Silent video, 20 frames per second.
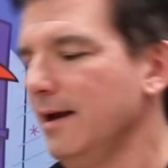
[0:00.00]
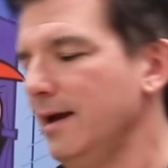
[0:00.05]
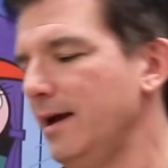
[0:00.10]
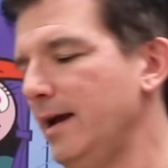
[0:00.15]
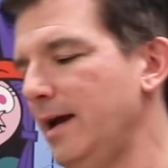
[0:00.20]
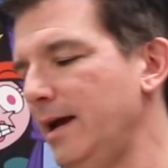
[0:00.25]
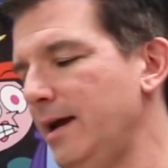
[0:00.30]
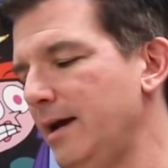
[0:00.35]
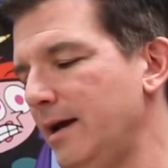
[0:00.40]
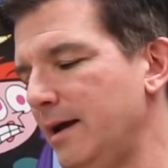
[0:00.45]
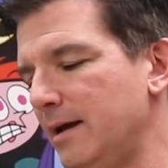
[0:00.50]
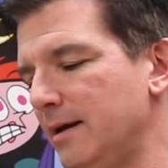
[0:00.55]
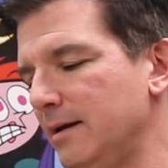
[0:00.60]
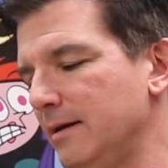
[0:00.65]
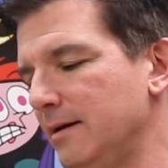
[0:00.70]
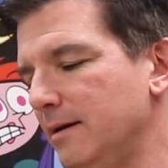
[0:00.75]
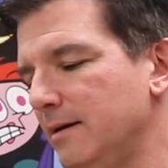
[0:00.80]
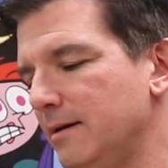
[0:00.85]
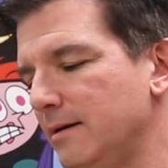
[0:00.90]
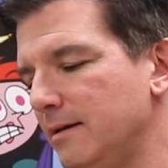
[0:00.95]

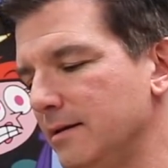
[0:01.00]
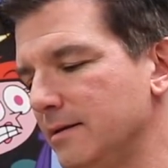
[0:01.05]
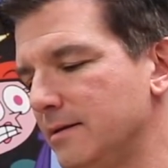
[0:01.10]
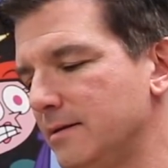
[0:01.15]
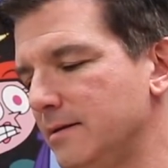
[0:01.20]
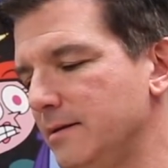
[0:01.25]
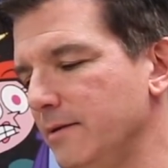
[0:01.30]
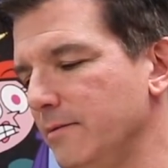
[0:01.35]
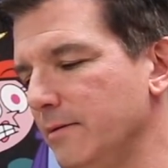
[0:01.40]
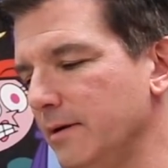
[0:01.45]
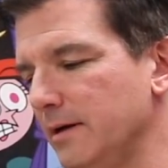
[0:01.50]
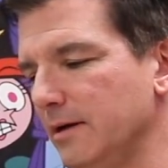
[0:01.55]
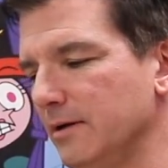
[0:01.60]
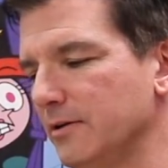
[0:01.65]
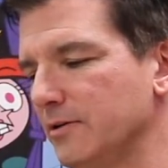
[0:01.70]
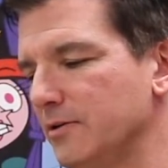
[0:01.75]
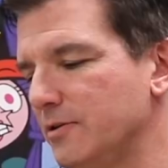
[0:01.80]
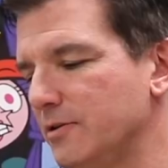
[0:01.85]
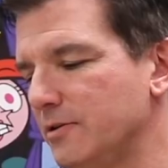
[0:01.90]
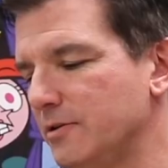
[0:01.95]
And let's see what
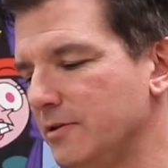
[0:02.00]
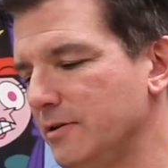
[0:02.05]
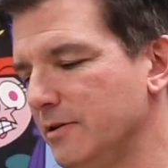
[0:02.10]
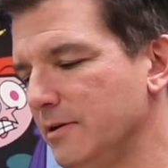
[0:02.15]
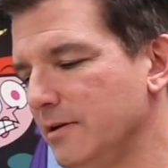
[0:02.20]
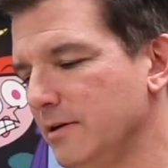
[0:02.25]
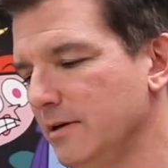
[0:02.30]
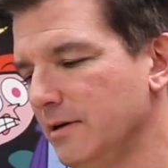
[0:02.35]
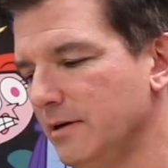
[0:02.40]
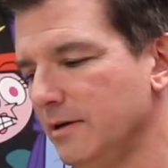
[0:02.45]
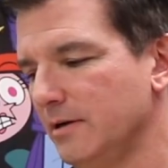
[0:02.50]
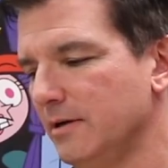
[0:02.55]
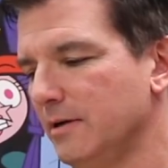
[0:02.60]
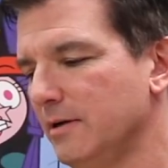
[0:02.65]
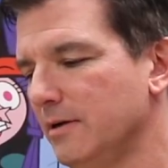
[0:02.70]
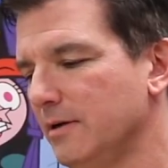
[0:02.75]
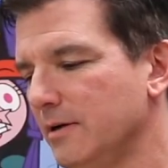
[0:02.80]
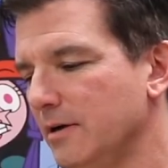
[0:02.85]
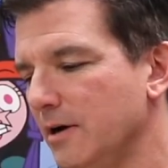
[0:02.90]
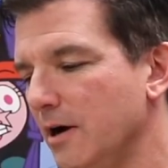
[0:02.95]
else.
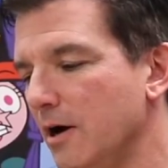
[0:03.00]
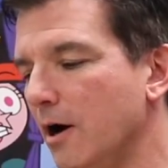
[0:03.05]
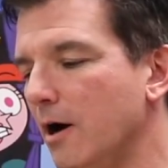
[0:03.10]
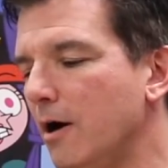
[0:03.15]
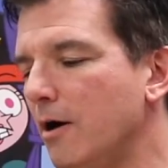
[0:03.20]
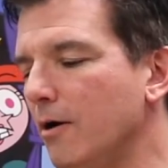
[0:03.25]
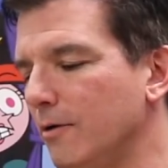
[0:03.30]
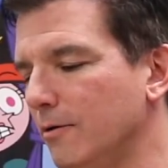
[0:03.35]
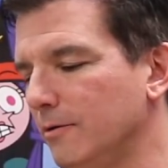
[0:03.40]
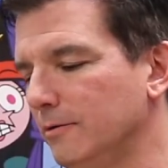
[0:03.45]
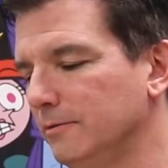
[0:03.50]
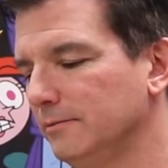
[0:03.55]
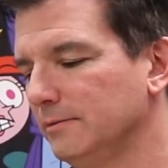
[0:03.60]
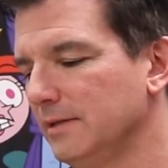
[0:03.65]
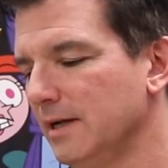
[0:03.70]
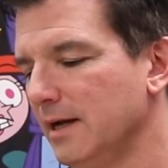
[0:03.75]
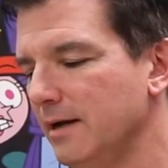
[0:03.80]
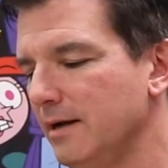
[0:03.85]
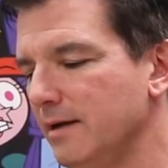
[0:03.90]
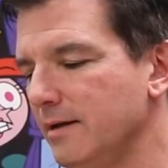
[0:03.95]
Oh,
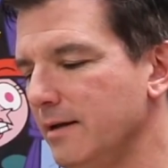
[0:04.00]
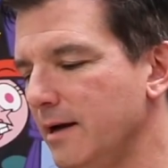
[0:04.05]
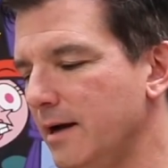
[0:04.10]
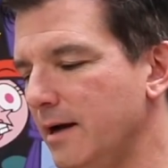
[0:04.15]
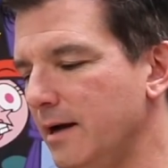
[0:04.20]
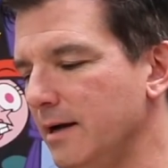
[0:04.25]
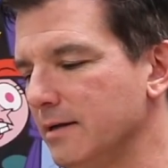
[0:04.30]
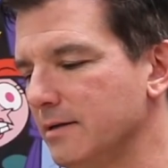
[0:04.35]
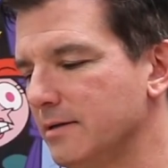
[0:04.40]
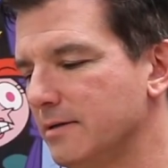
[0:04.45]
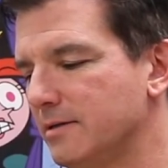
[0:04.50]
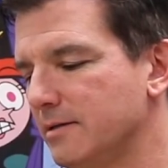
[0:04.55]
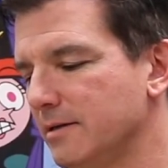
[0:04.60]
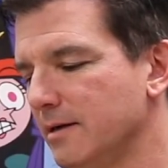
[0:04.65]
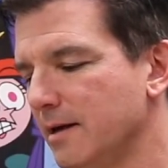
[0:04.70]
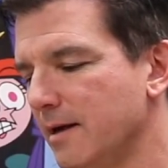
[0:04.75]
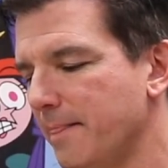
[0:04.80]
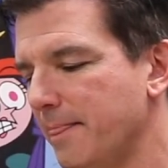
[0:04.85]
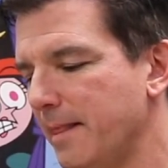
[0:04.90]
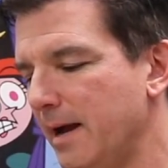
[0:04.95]
yes.
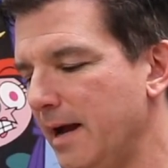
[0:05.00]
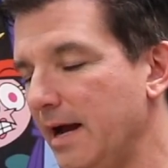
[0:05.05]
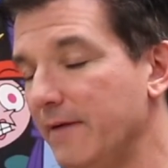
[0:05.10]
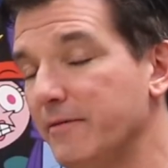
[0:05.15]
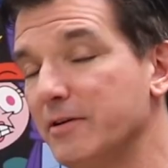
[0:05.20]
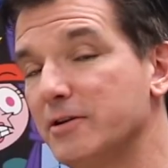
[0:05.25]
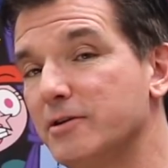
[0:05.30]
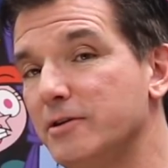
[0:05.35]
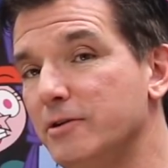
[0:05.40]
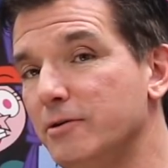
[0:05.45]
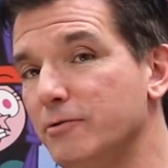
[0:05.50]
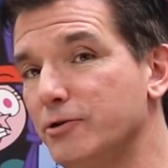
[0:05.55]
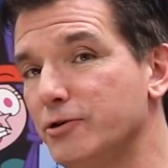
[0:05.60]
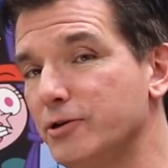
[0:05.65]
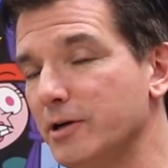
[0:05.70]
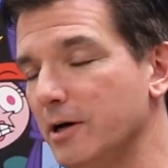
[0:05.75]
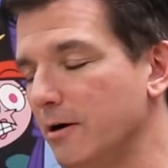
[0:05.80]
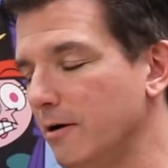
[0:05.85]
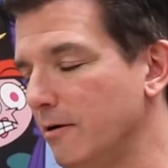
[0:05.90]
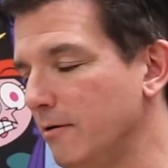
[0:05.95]
I have this new
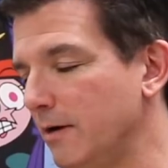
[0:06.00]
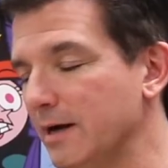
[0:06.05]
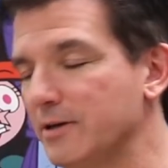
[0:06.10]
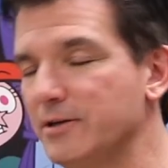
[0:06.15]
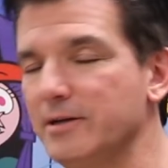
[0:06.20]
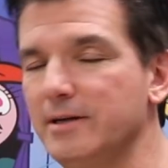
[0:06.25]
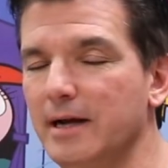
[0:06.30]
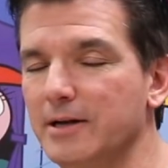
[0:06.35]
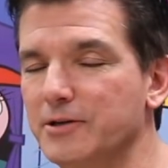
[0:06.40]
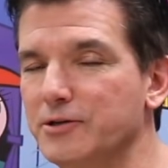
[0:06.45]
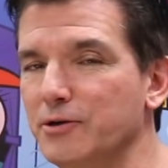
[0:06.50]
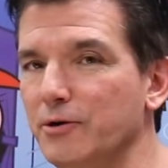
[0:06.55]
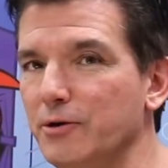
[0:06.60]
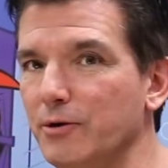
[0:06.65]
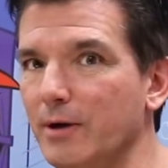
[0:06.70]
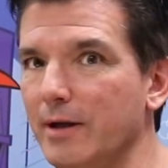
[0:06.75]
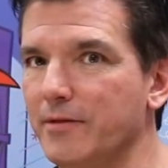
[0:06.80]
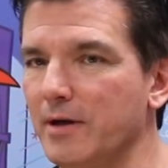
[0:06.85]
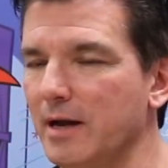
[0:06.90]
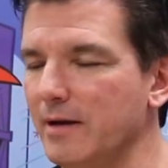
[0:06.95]
show. Actually, not so
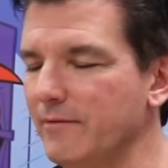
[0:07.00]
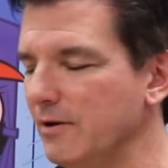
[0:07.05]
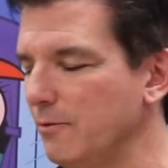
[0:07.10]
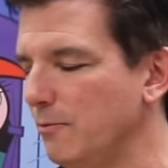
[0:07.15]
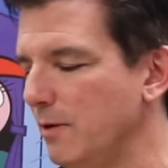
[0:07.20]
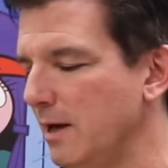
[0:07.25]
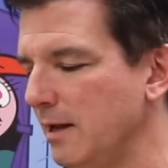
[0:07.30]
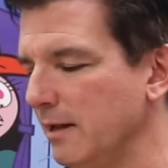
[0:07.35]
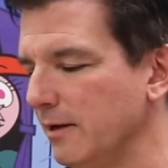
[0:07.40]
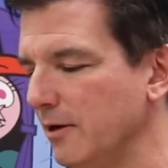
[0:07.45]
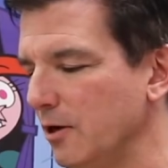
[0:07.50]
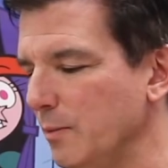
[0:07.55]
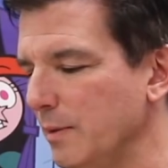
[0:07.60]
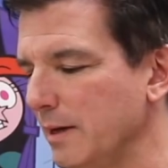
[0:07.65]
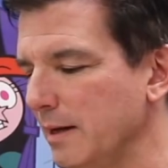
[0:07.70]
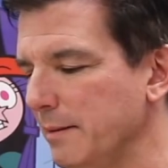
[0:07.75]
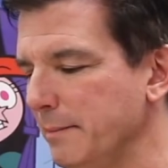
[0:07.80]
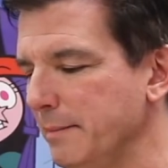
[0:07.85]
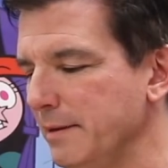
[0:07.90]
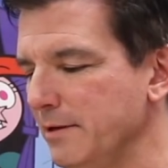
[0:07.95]
new. I thought of it a while ago,
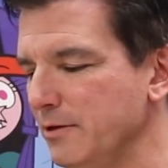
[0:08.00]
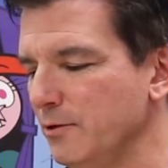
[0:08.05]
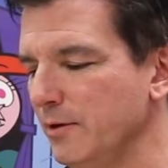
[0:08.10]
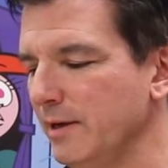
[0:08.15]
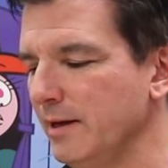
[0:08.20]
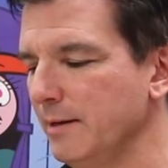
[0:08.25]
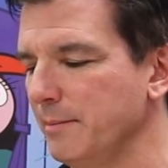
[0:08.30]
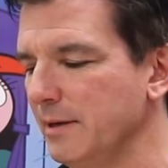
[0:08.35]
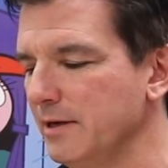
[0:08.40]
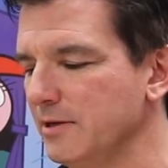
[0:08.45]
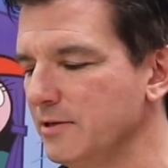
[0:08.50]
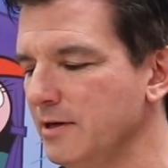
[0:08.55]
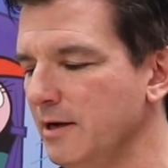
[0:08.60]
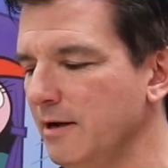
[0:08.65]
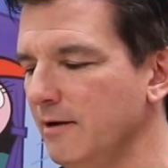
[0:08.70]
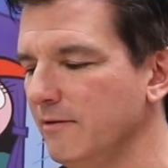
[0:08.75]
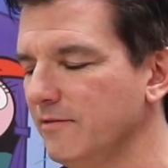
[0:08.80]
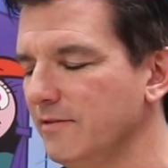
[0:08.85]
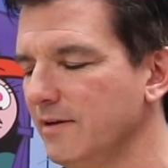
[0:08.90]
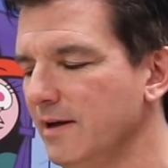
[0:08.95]
but I'm going to be doing it
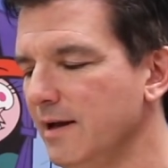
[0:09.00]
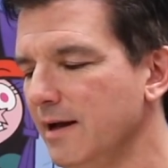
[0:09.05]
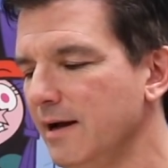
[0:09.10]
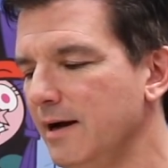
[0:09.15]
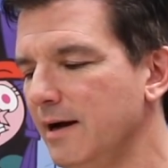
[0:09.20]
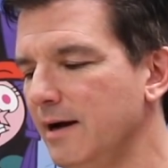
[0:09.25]
myself.